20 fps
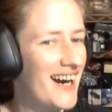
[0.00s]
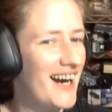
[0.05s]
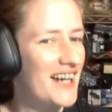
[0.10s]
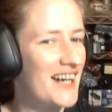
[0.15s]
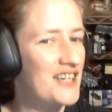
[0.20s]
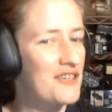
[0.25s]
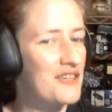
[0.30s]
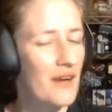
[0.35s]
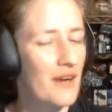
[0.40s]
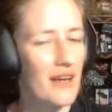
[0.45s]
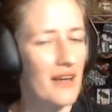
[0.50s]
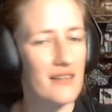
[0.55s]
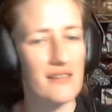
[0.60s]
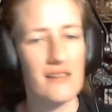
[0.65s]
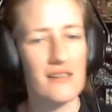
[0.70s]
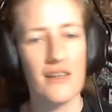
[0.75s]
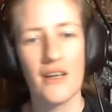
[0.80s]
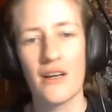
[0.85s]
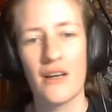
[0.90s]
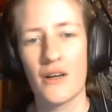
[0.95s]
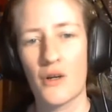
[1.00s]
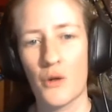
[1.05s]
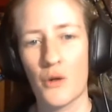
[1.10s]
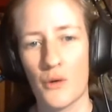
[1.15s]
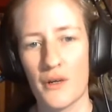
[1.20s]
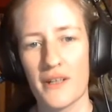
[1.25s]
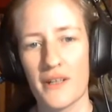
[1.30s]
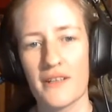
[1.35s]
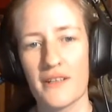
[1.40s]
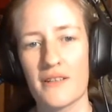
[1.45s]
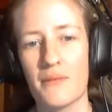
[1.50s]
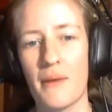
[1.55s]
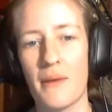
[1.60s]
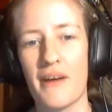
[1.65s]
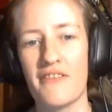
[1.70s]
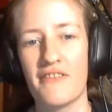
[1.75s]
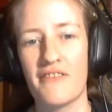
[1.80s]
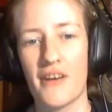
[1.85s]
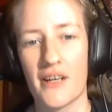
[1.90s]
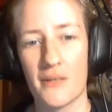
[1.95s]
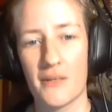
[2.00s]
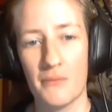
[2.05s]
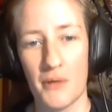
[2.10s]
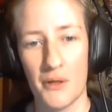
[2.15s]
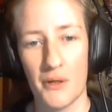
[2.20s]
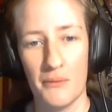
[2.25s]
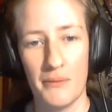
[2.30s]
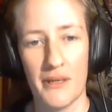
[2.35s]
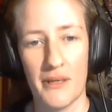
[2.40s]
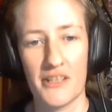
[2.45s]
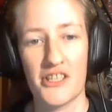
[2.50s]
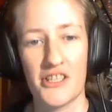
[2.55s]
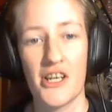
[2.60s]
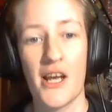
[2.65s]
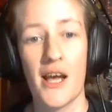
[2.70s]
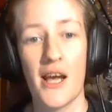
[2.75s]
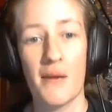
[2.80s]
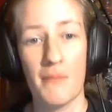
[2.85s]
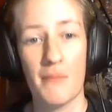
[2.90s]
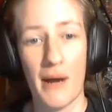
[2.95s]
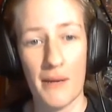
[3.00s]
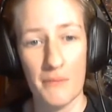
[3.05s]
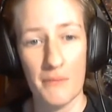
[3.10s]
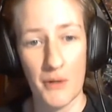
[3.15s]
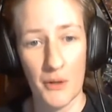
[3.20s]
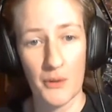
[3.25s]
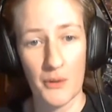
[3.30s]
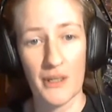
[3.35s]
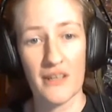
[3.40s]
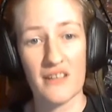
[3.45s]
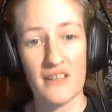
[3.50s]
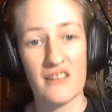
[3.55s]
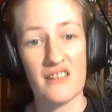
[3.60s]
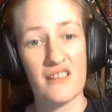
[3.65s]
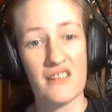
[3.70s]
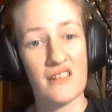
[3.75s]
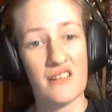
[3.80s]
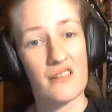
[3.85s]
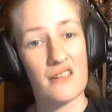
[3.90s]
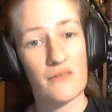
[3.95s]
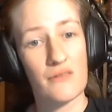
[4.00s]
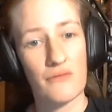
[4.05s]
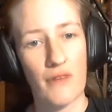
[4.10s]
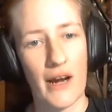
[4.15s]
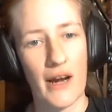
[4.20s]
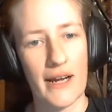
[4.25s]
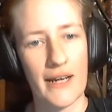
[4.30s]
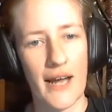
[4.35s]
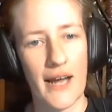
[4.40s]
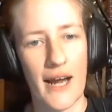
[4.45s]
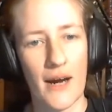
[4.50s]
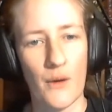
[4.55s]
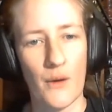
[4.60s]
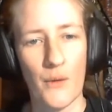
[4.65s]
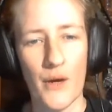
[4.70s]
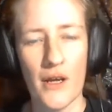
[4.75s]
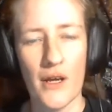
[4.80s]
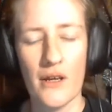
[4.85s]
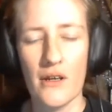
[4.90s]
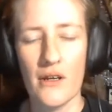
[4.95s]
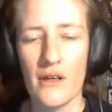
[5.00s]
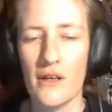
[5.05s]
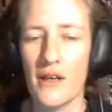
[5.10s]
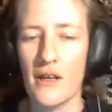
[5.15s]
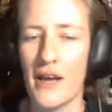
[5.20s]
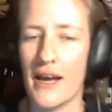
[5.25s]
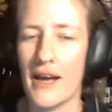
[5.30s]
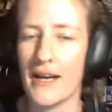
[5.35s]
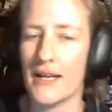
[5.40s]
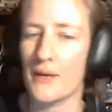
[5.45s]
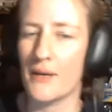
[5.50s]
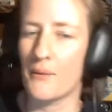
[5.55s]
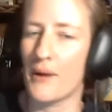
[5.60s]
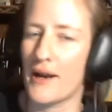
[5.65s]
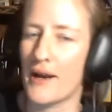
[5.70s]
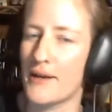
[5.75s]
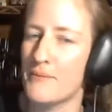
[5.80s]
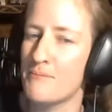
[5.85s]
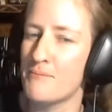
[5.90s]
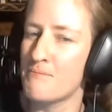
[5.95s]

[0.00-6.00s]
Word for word: I dress according to my fucking mood, bitch. And my mood is right now. Anyway.